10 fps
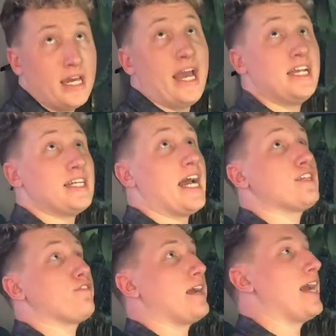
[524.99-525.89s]
And then as
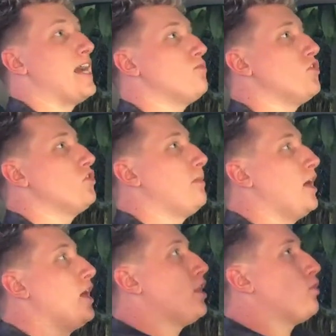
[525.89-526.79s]
for headroom,
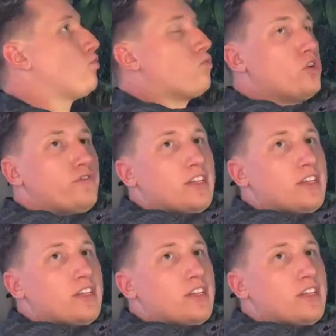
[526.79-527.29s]
the roof